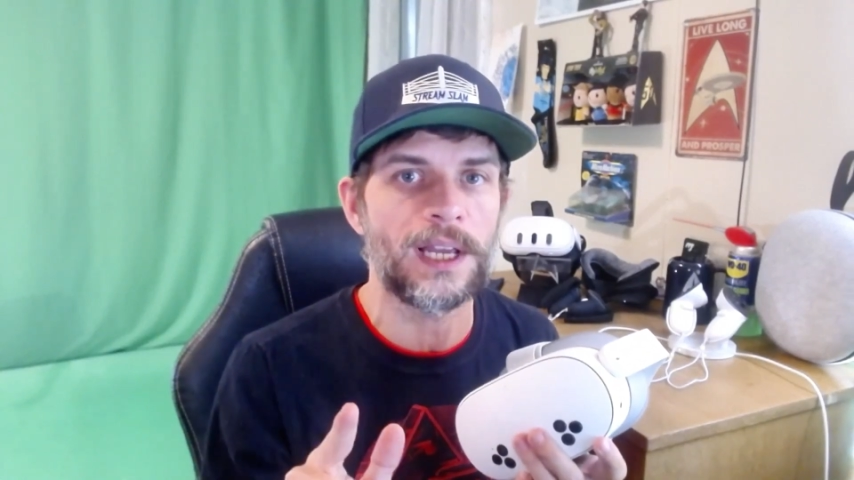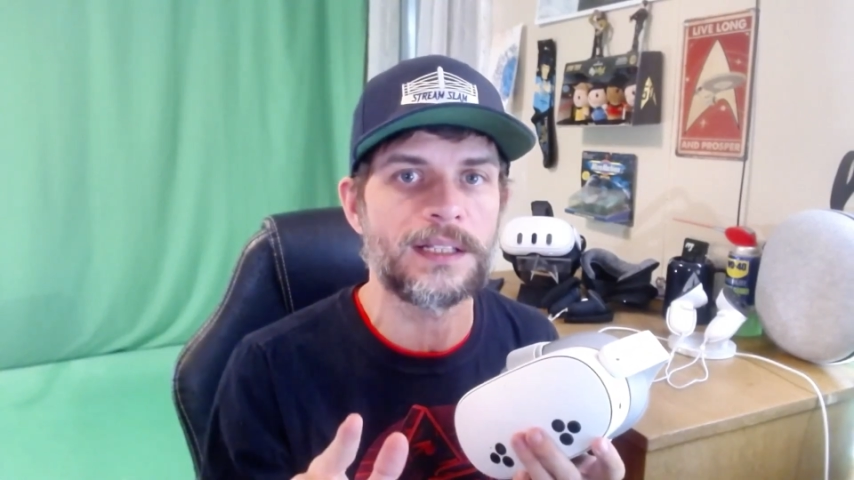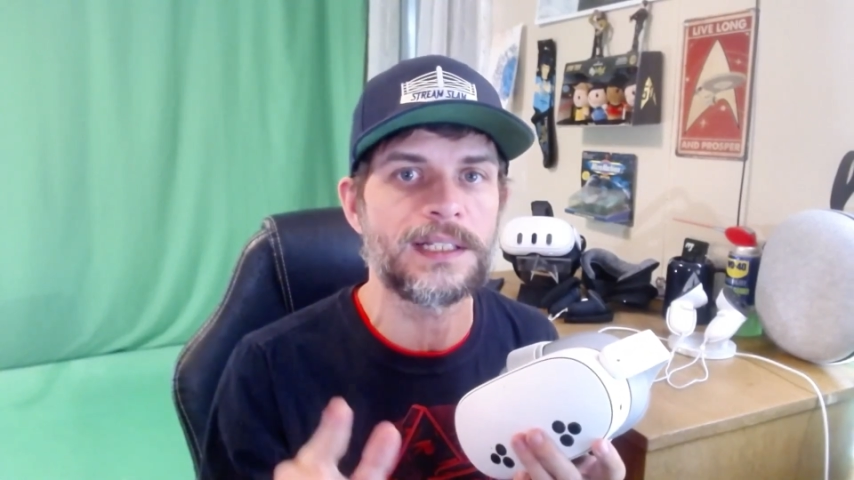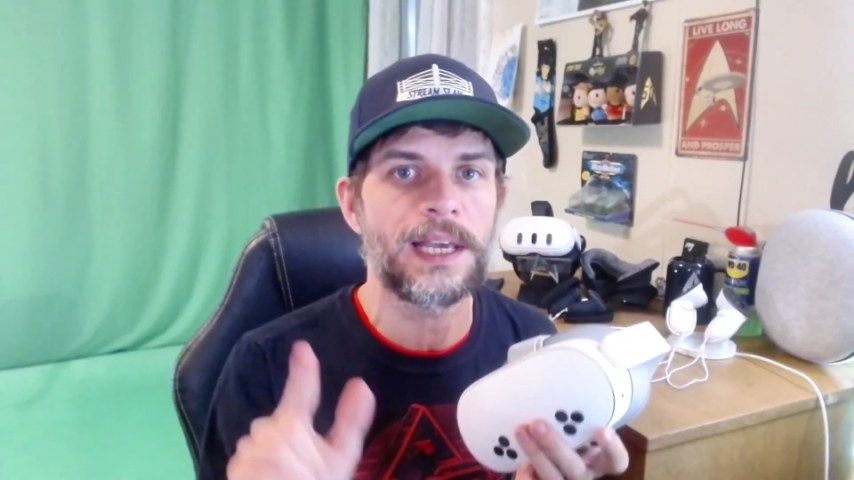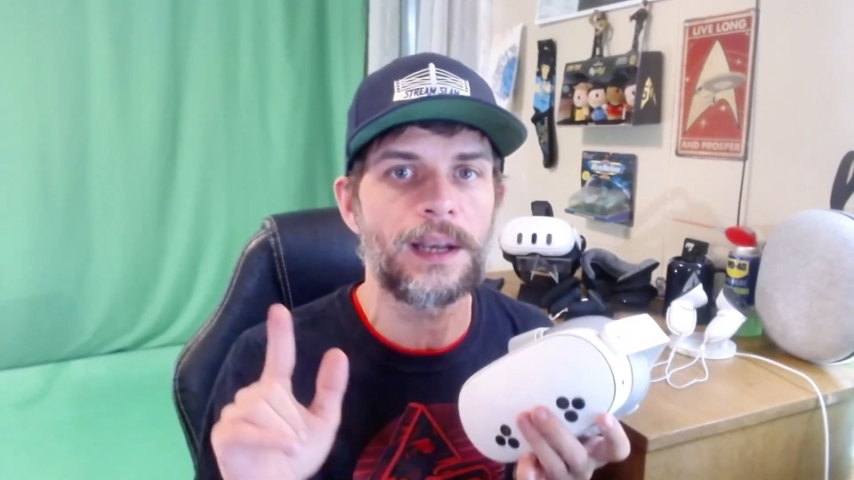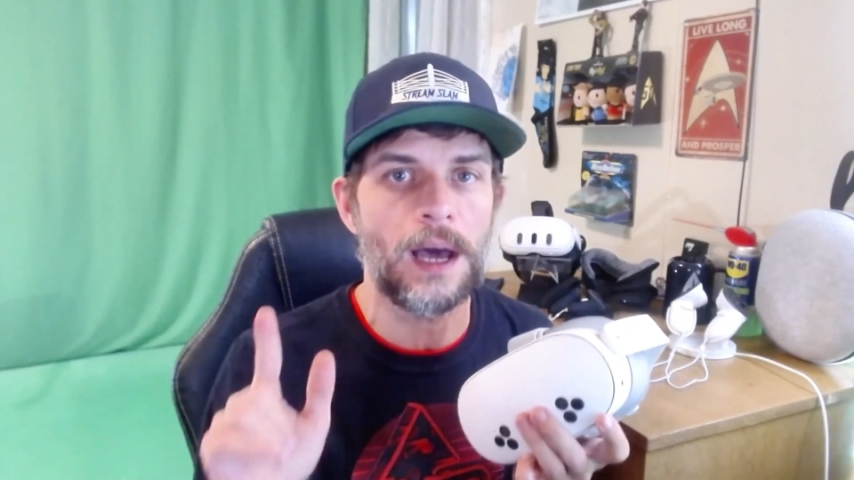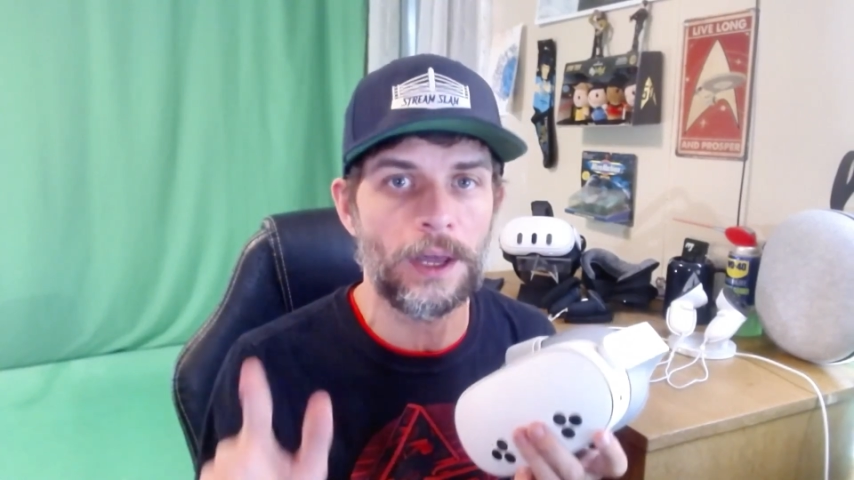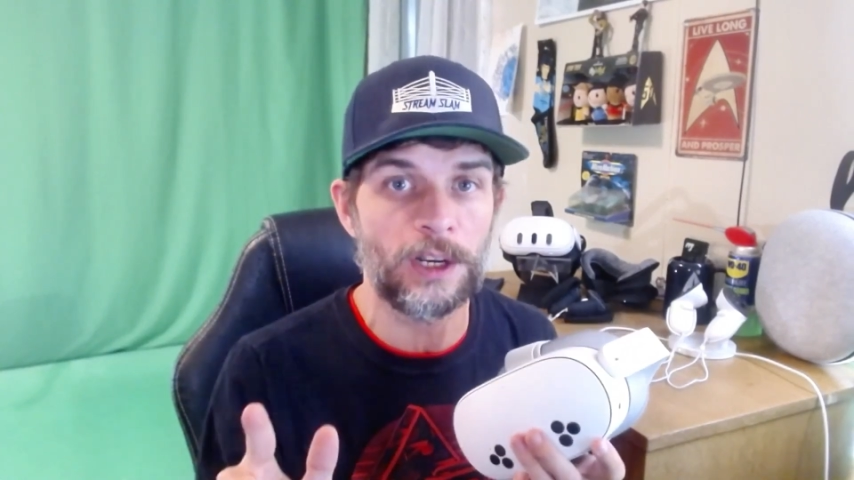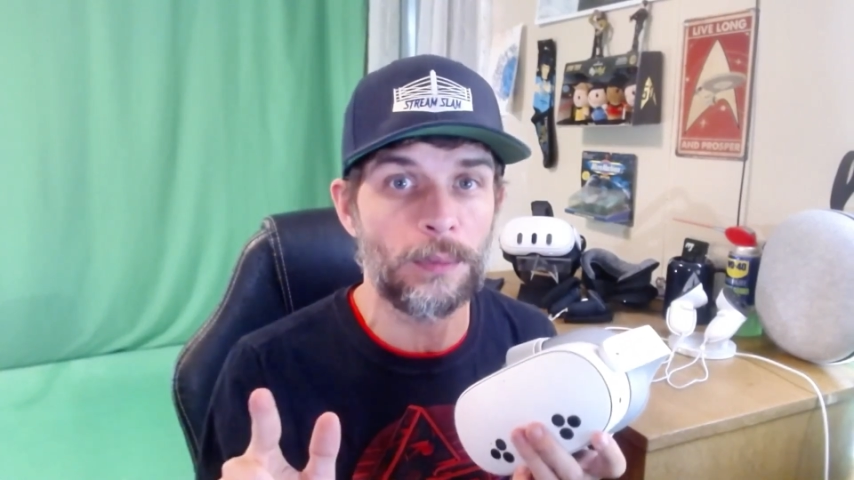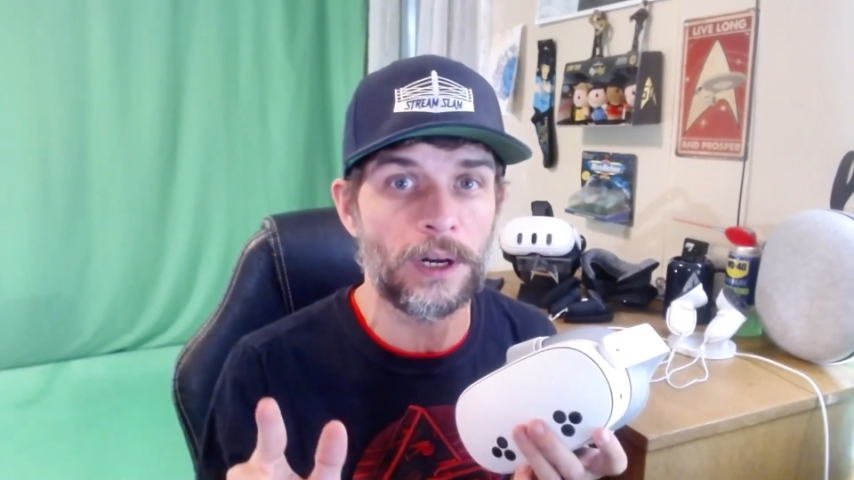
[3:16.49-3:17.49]
headset
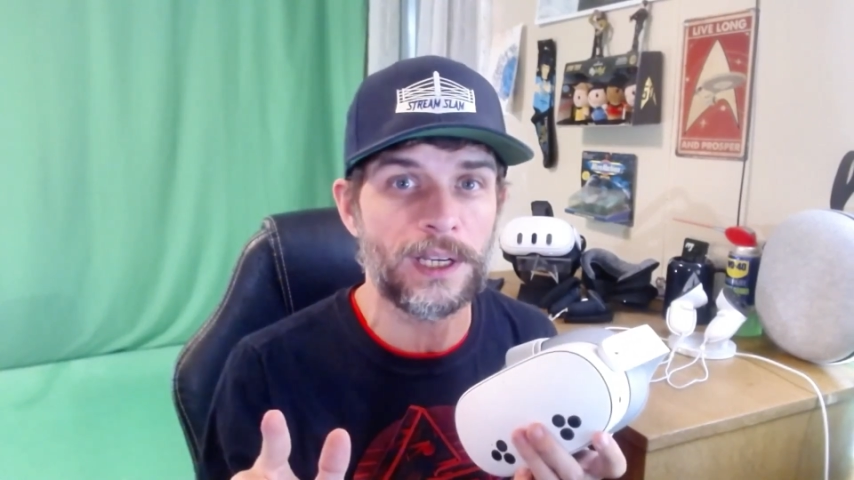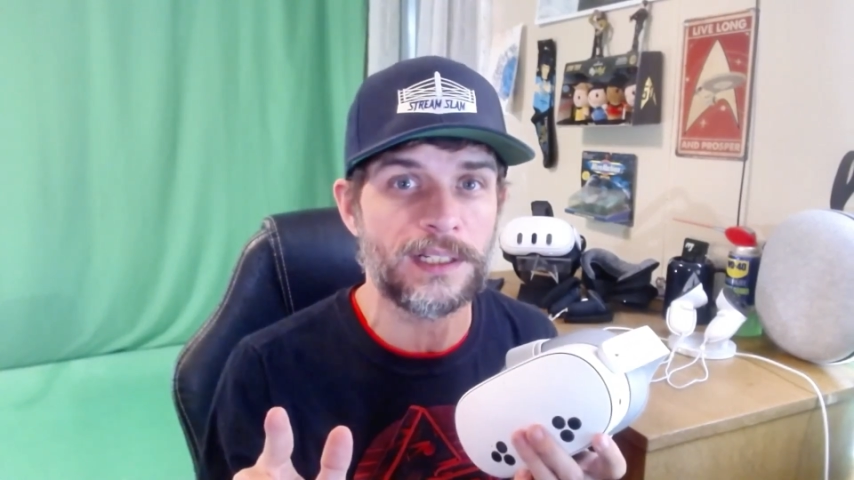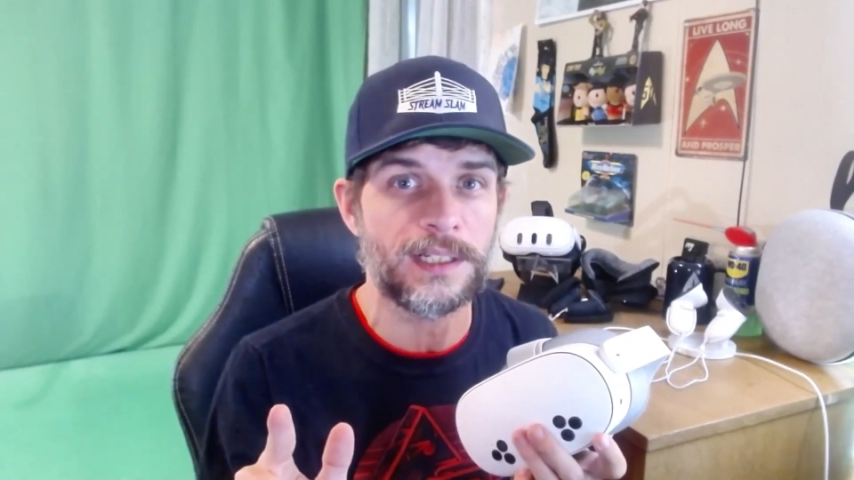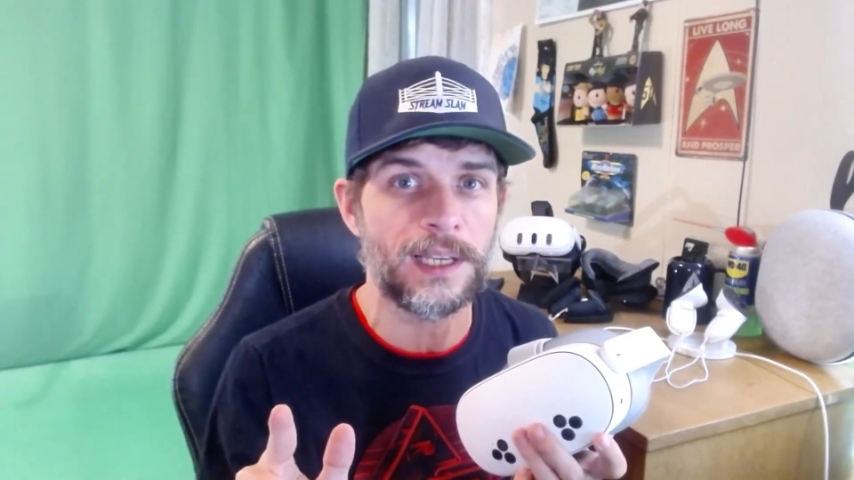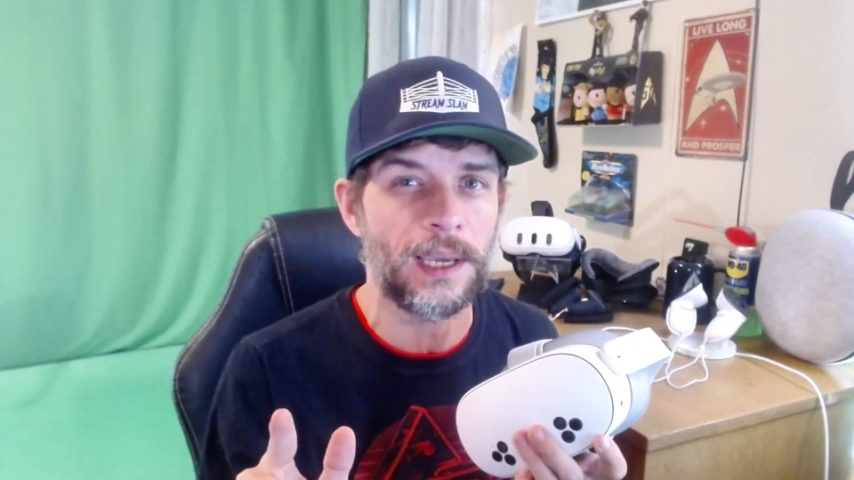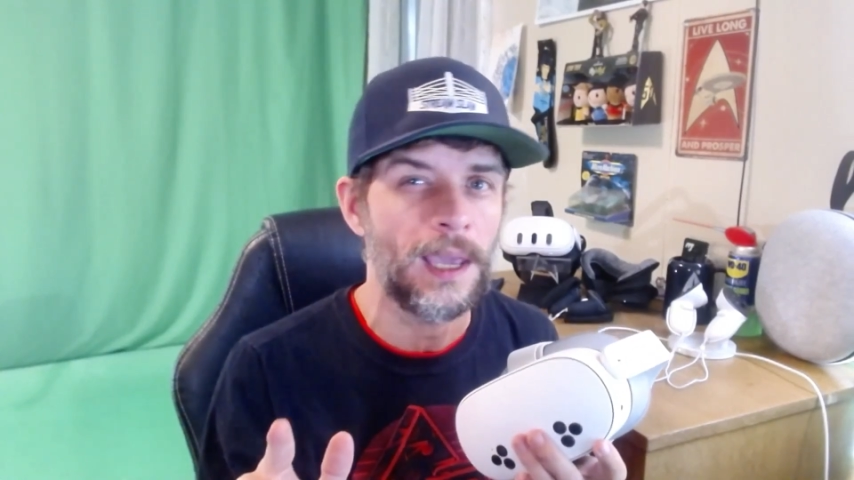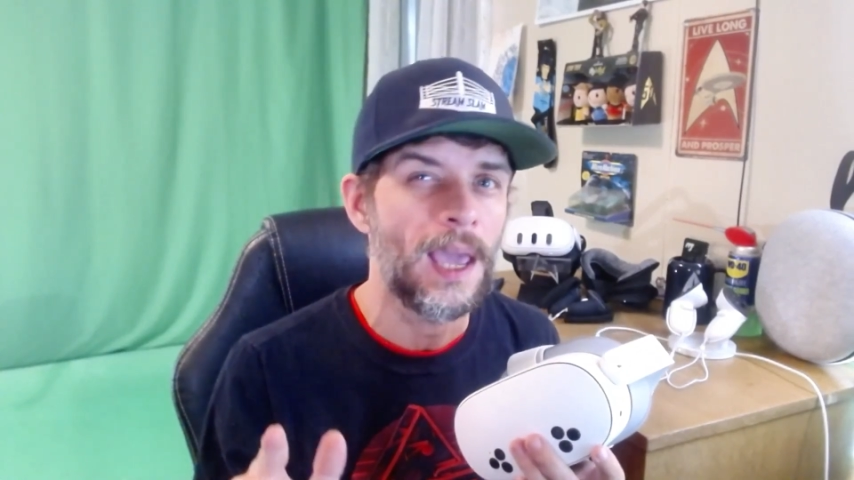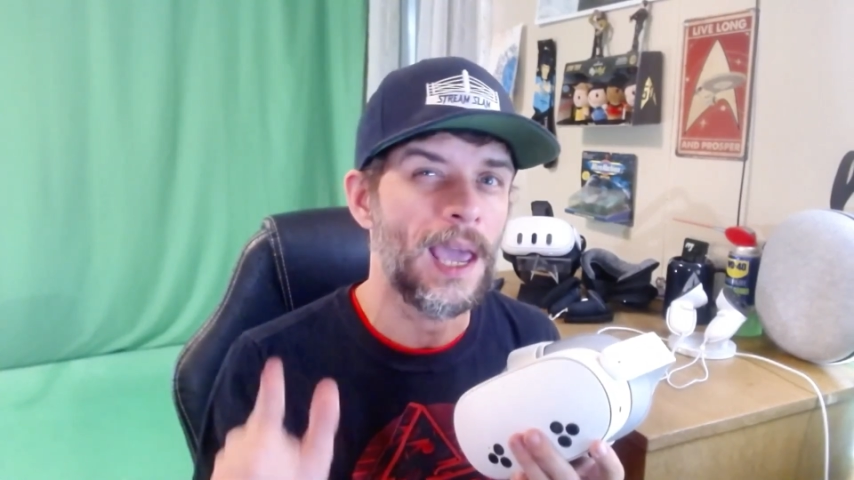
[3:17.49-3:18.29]
on the market today,